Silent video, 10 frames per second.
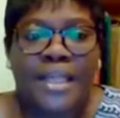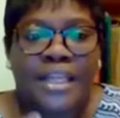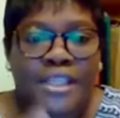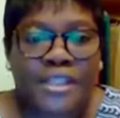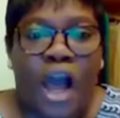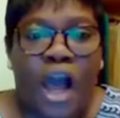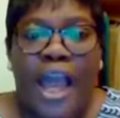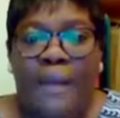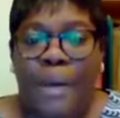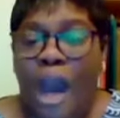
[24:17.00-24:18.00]
They saw
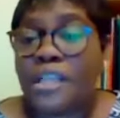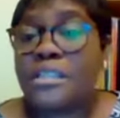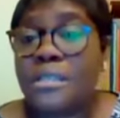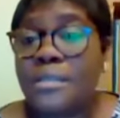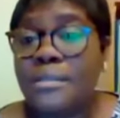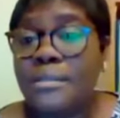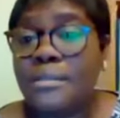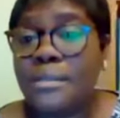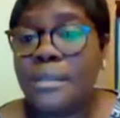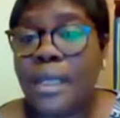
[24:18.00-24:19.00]
a but
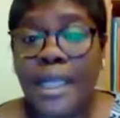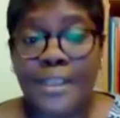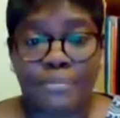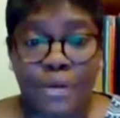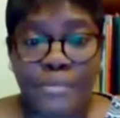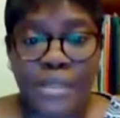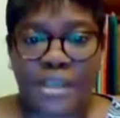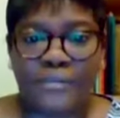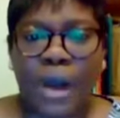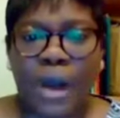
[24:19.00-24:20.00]
in the promise
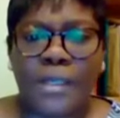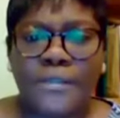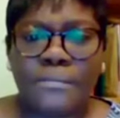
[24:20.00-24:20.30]
of God.